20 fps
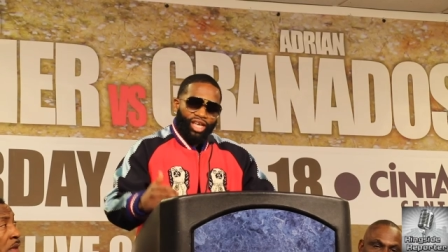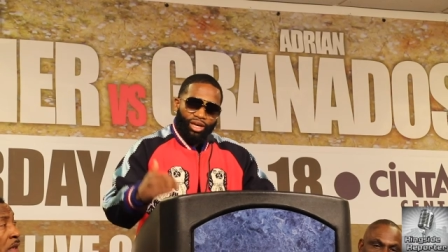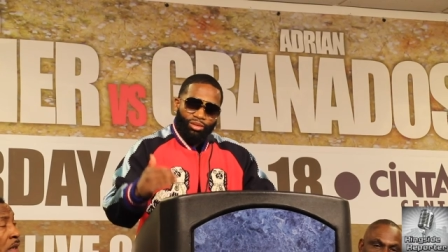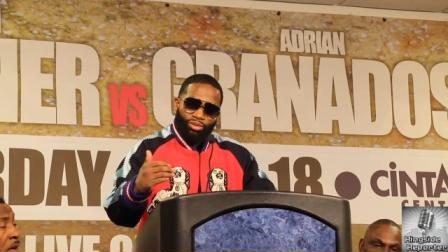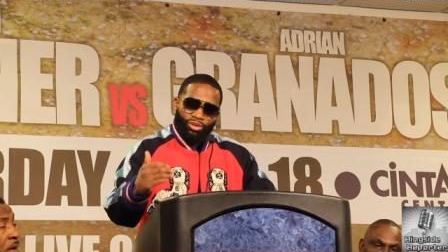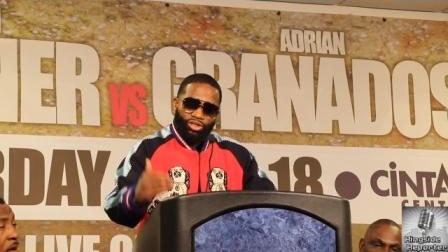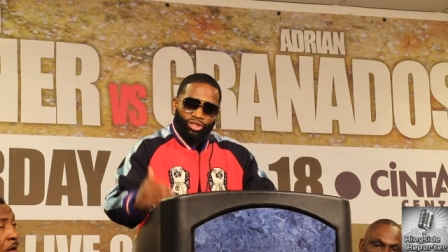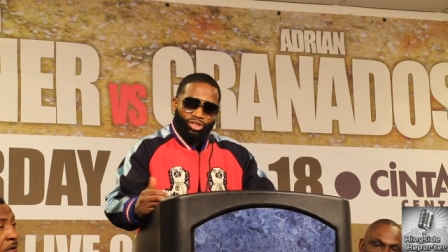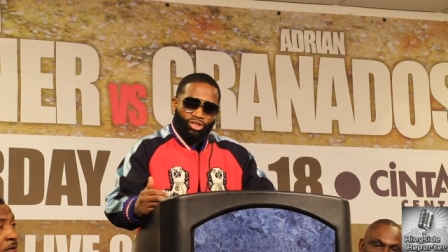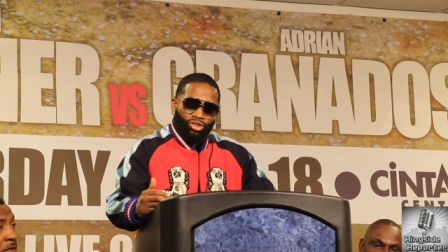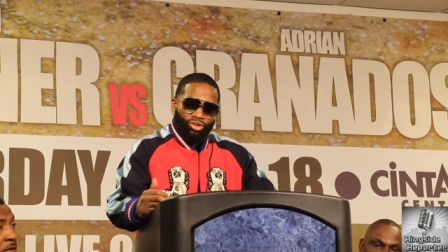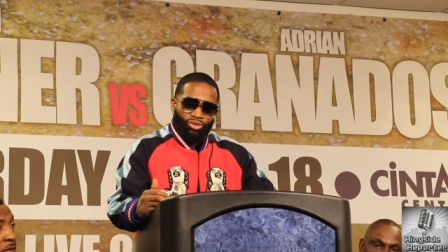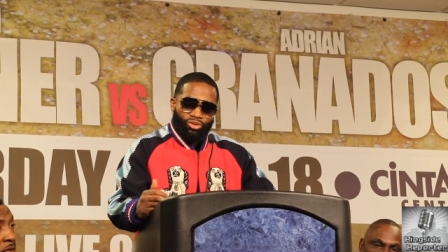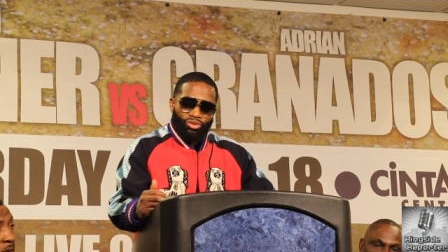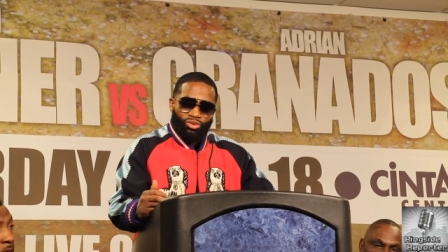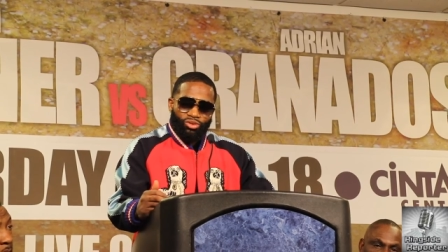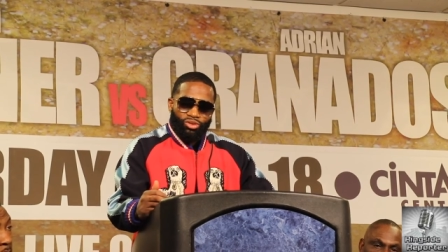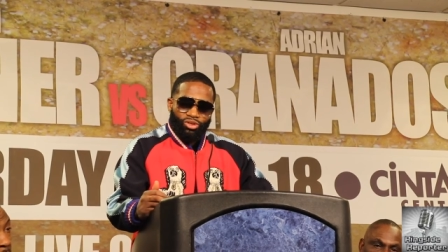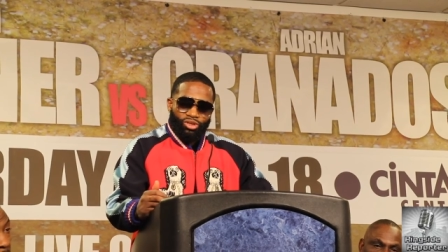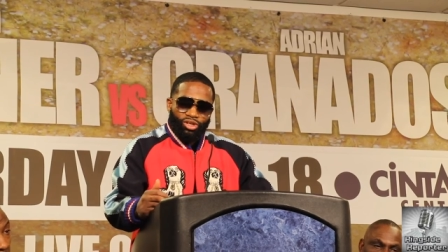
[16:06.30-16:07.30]
able to do
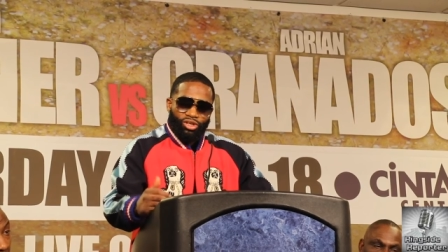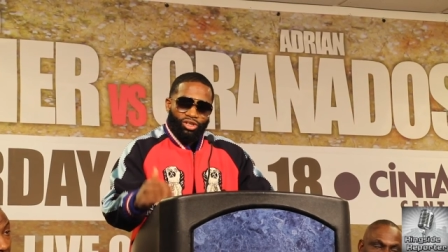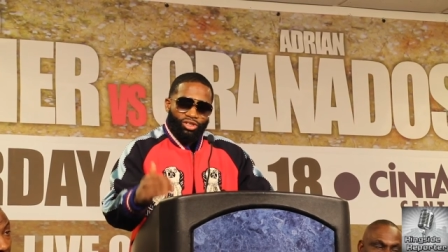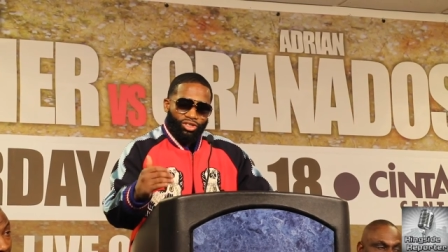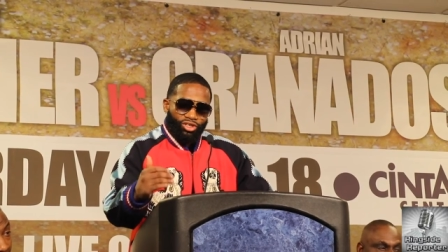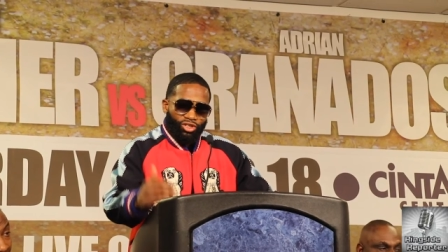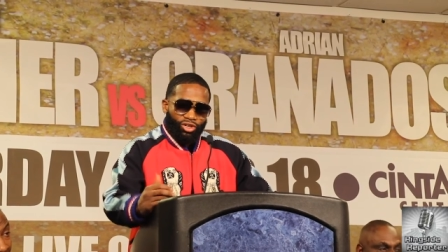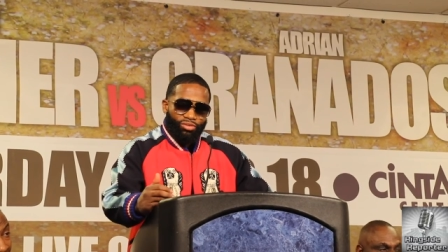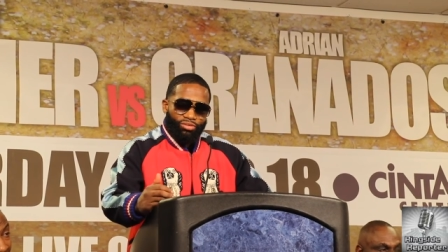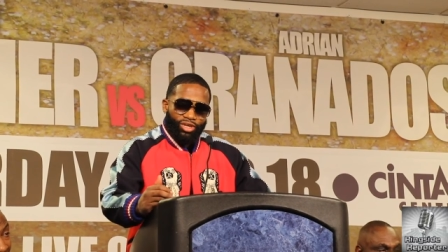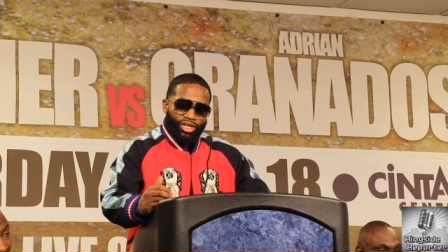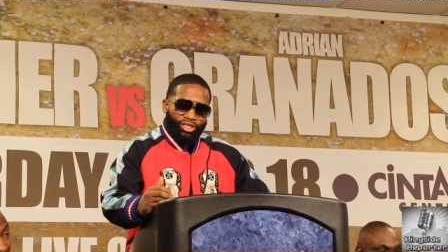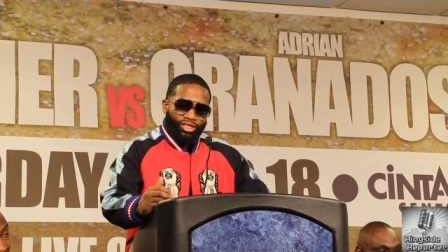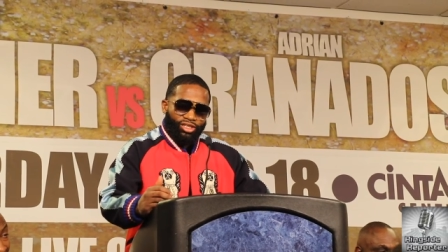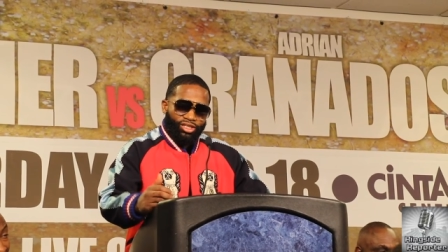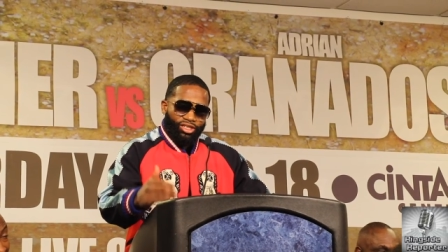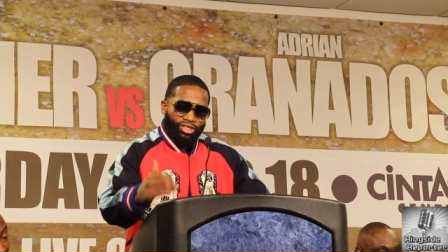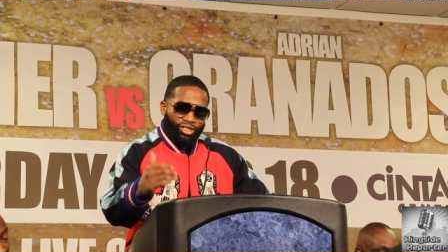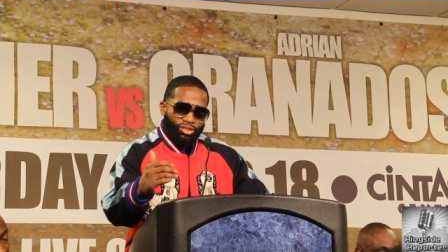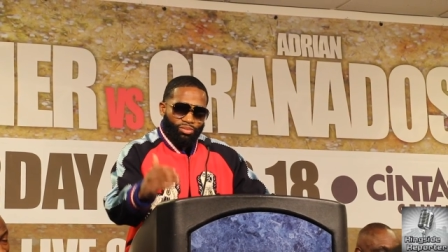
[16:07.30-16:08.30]
so much
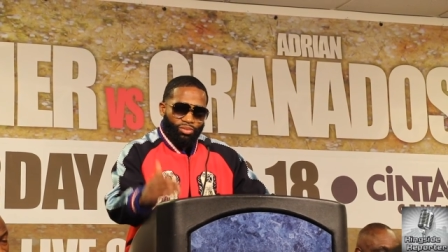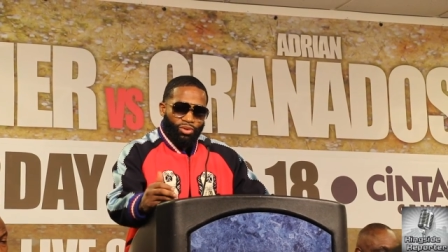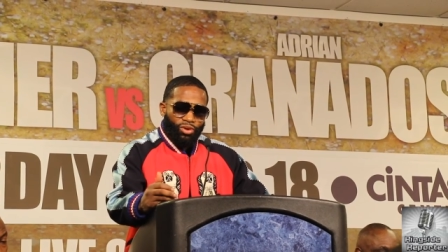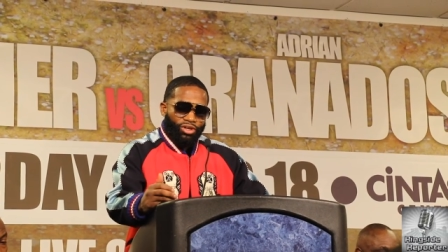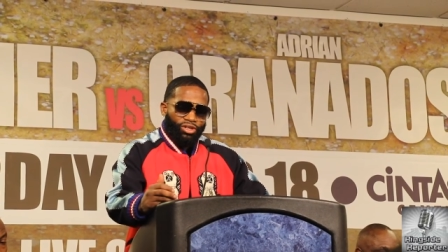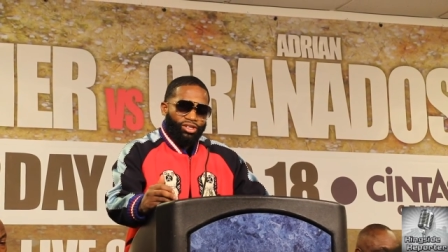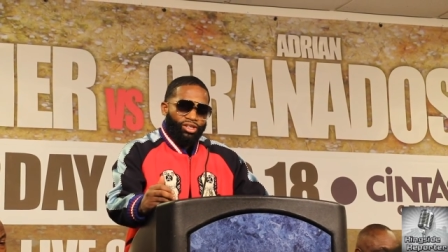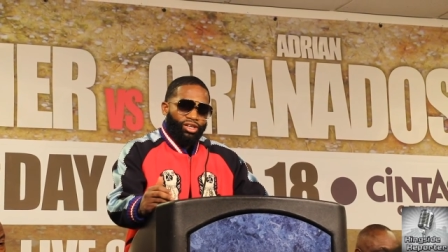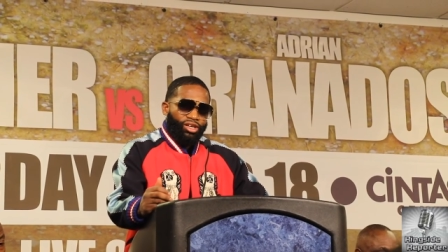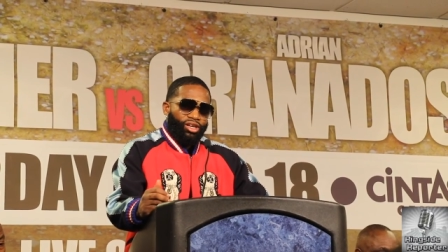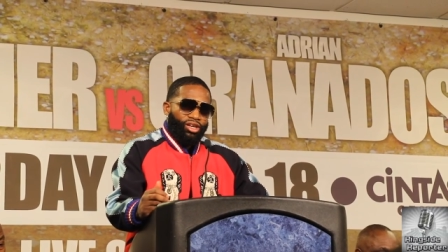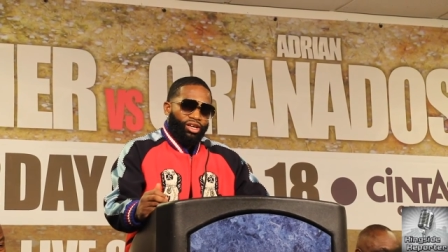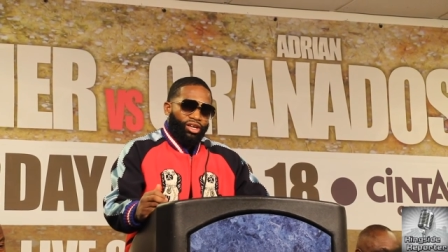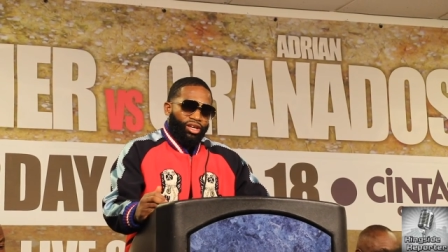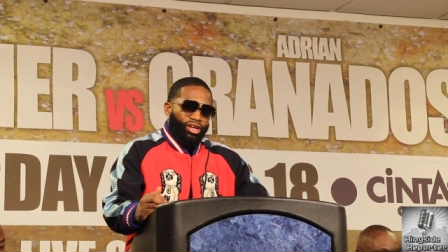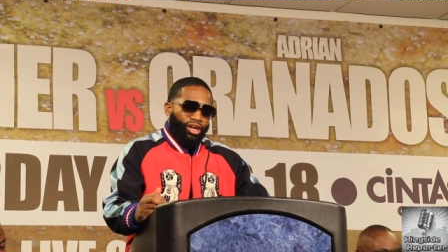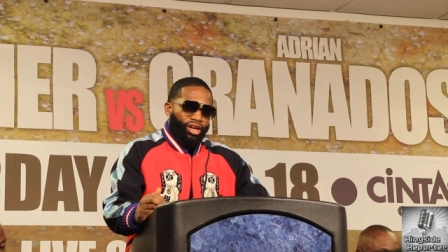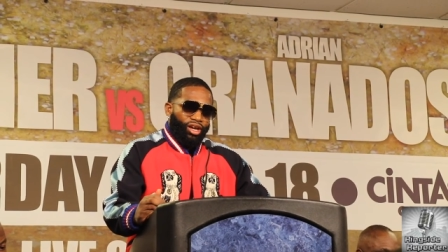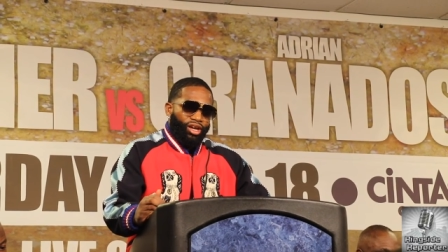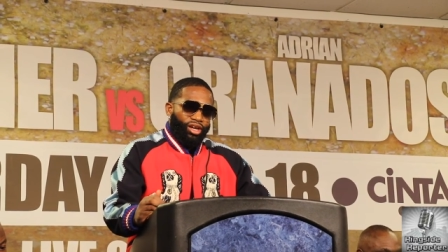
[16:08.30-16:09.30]
in this sport
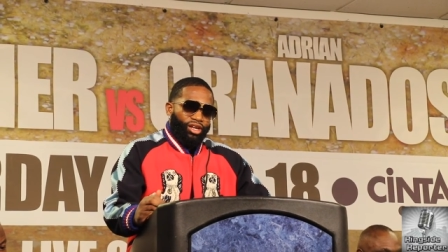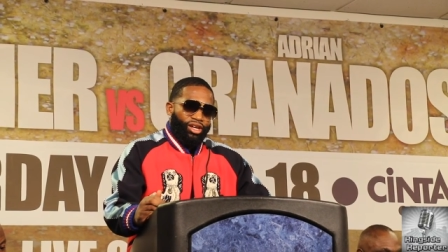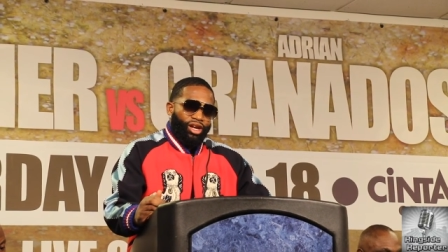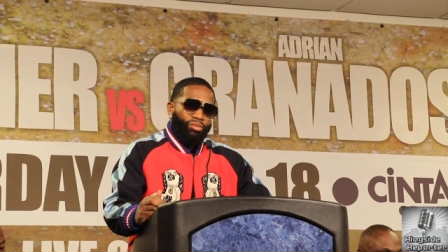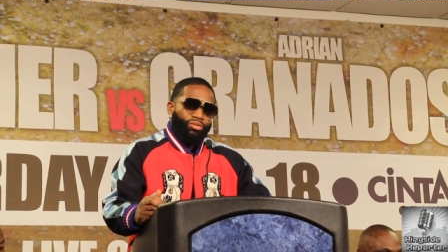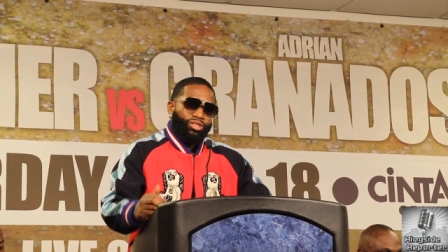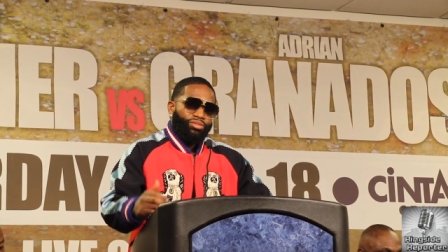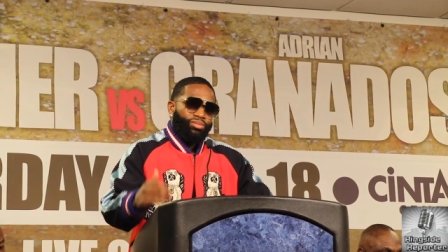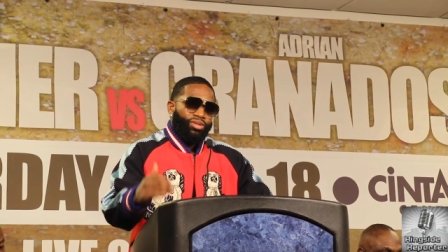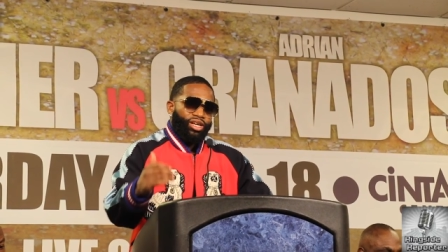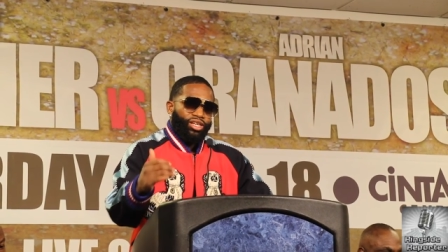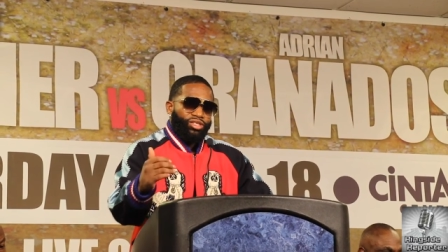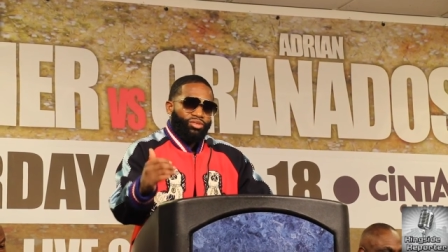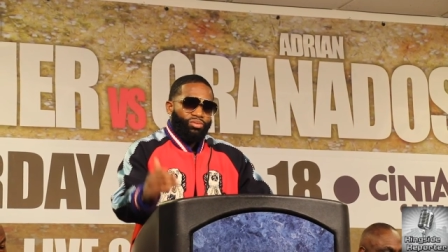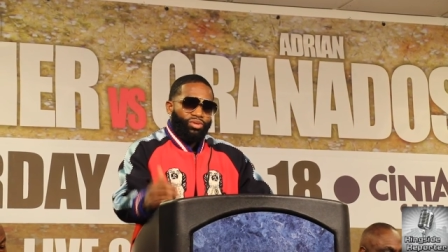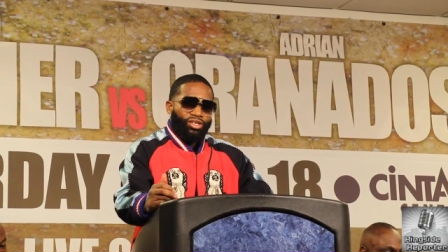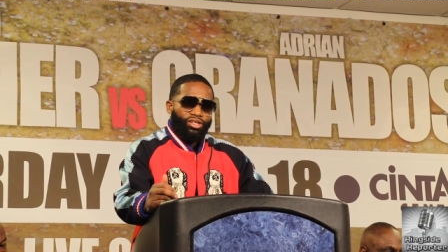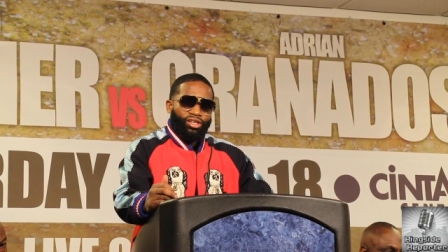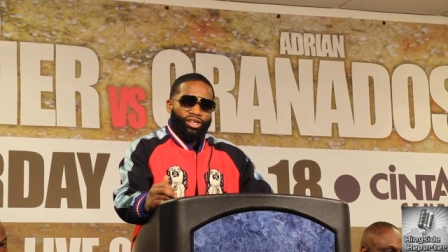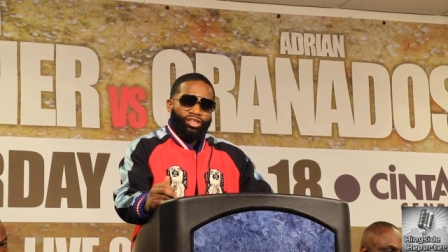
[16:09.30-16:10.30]
and I was blessed
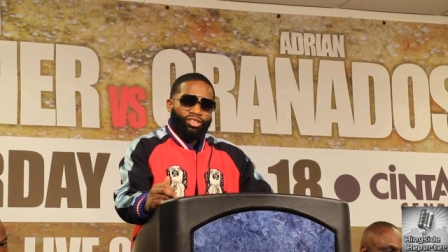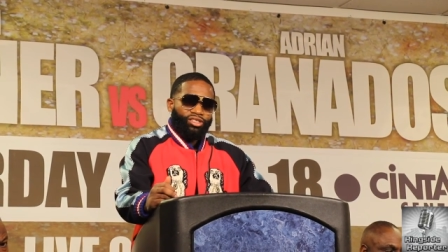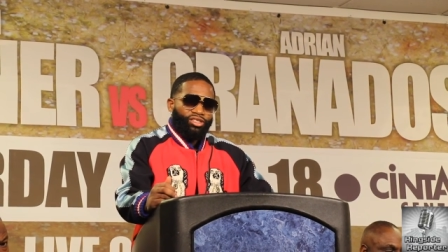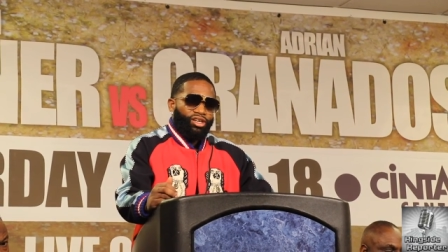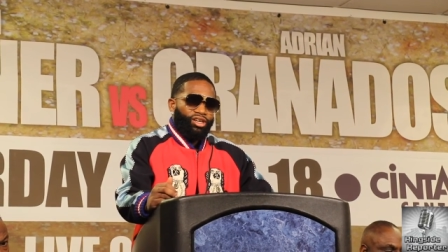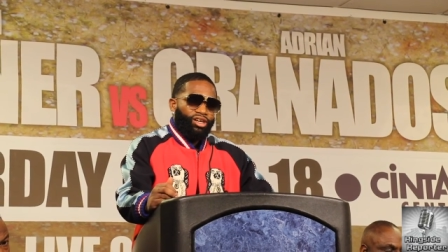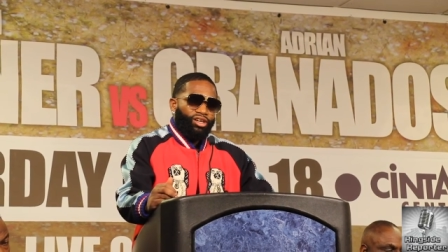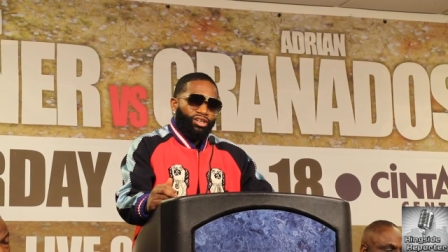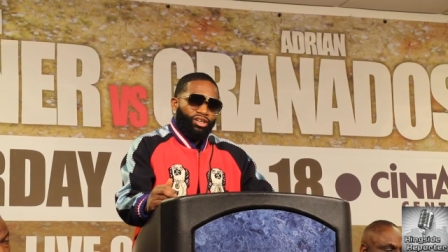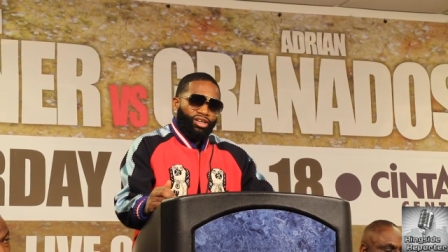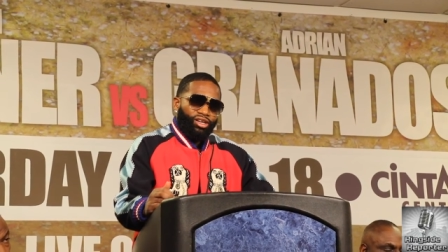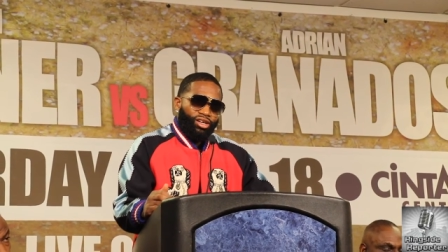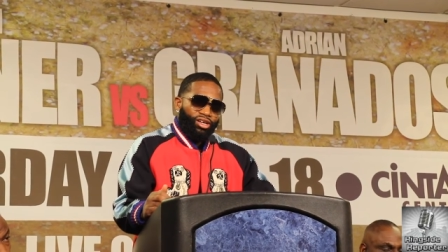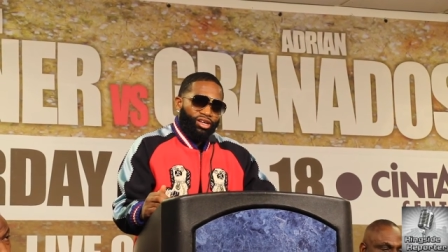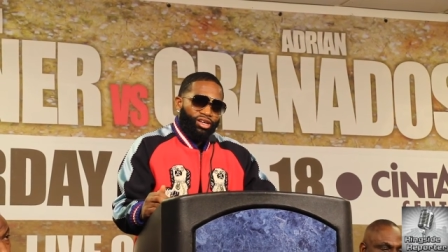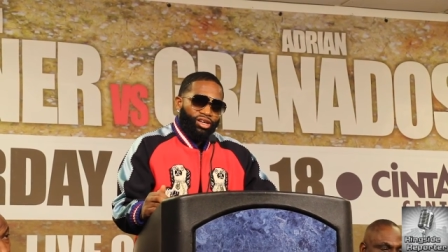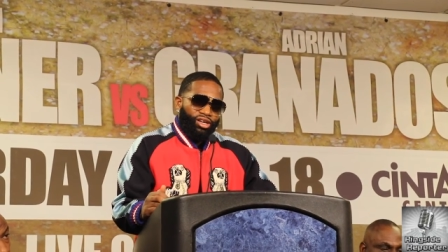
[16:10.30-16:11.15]
with a,